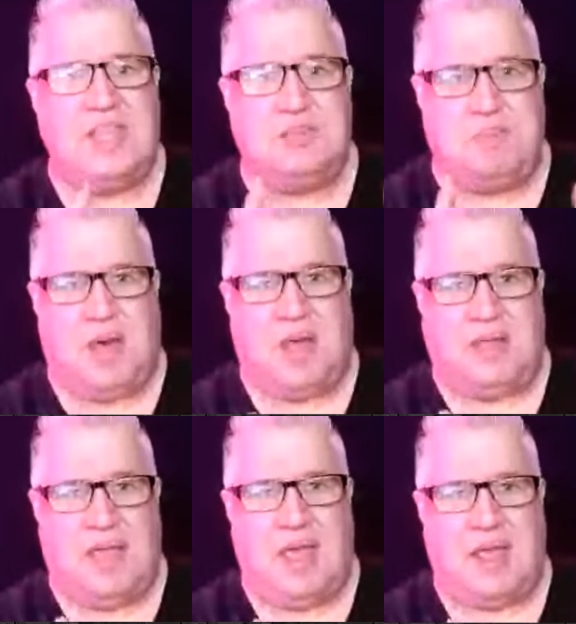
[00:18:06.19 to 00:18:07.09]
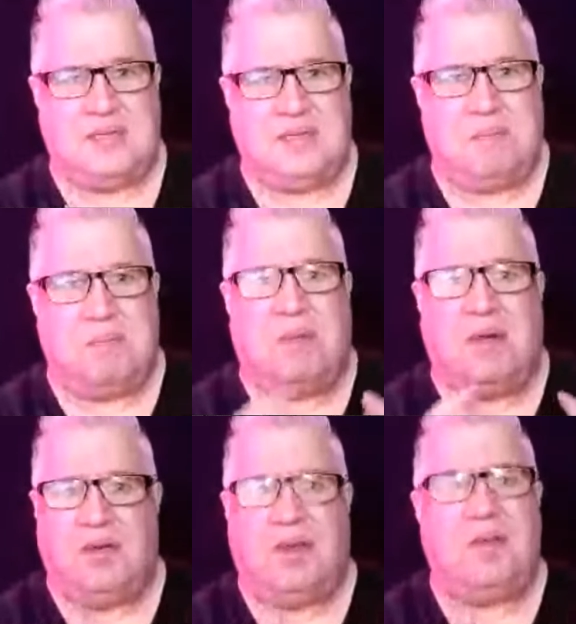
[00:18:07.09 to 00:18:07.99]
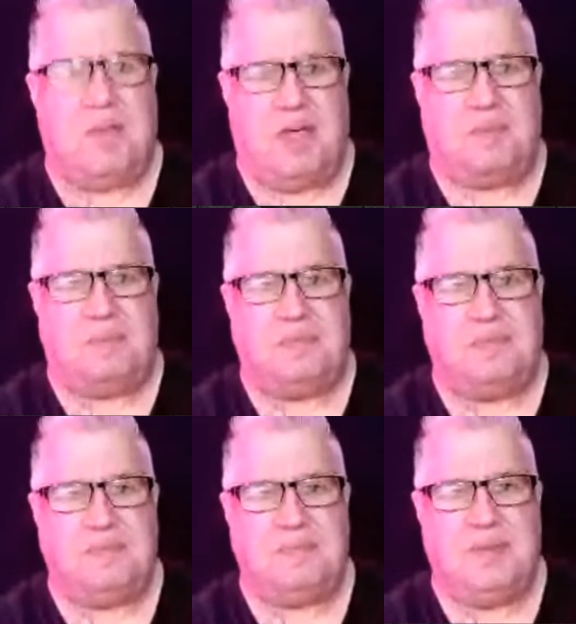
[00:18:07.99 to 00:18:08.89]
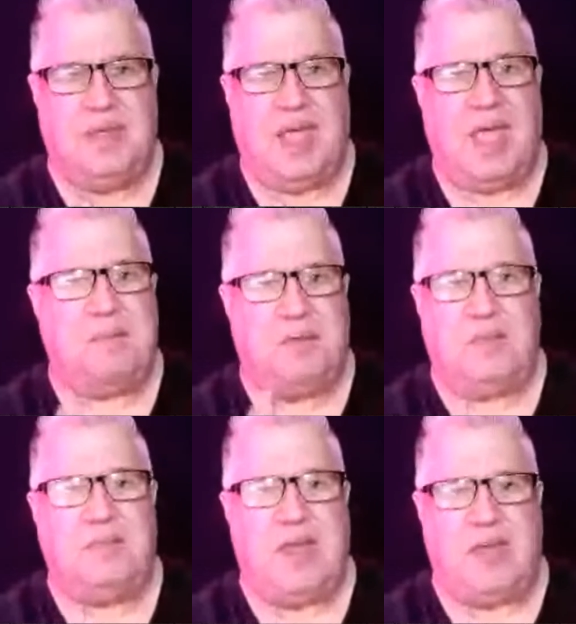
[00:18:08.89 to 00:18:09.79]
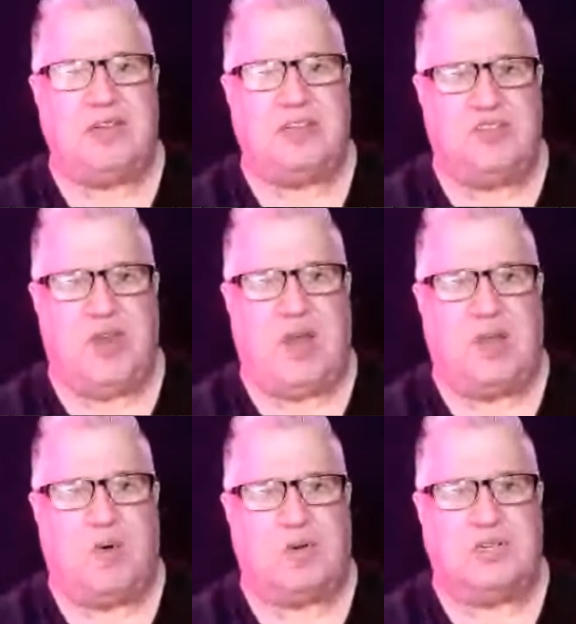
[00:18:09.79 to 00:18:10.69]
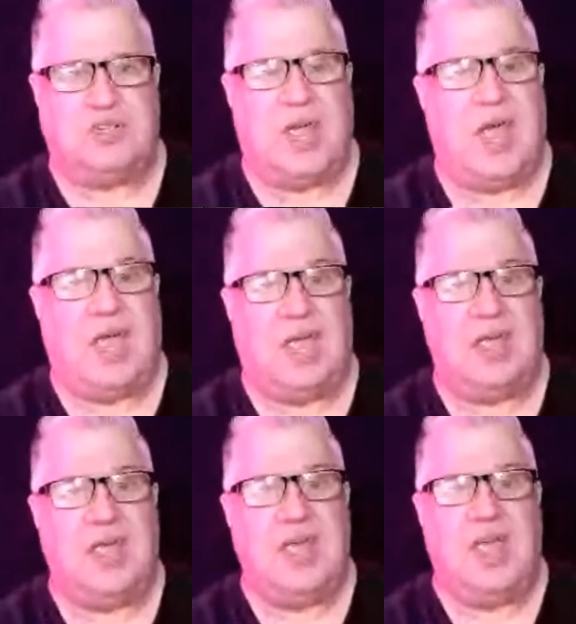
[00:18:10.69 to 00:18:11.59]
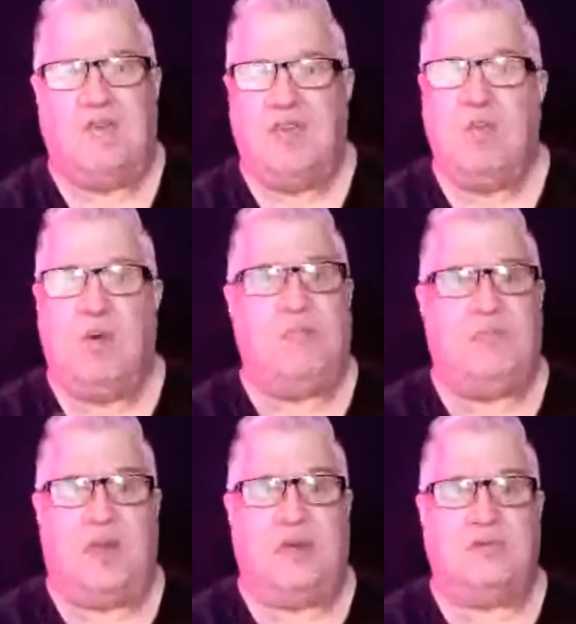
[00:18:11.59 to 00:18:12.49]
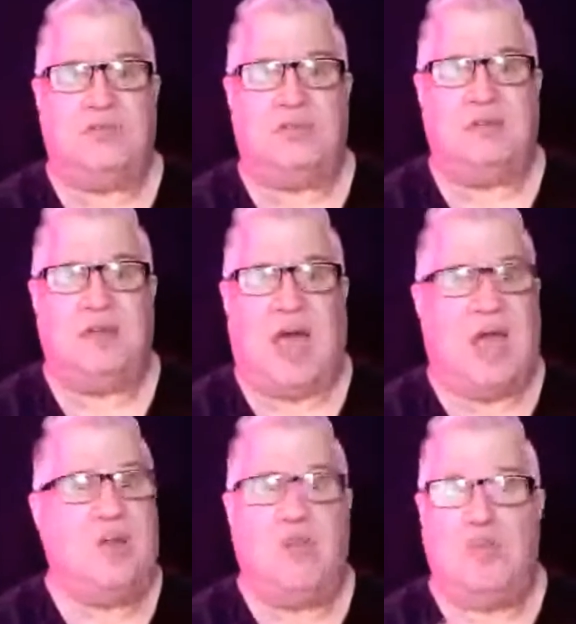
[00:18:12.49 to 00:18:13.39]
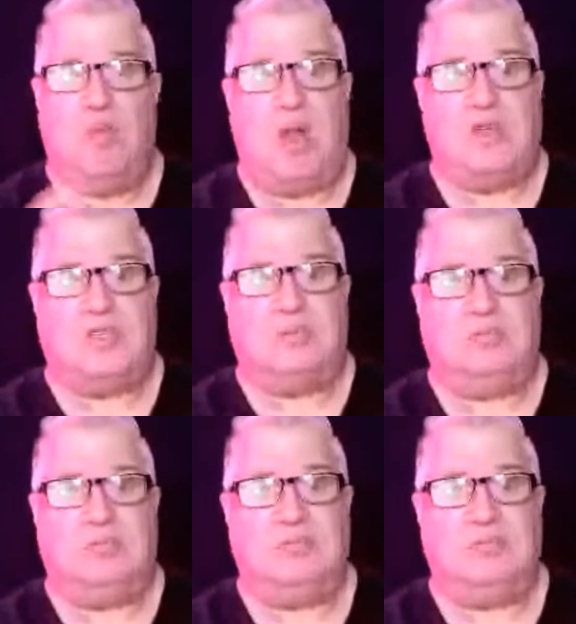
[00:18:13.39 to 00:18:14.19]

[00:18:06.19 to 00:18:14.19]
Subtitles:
these podcasts, bundle them up, and put them together as a training course and say, hey, if you want those, I know you watched them,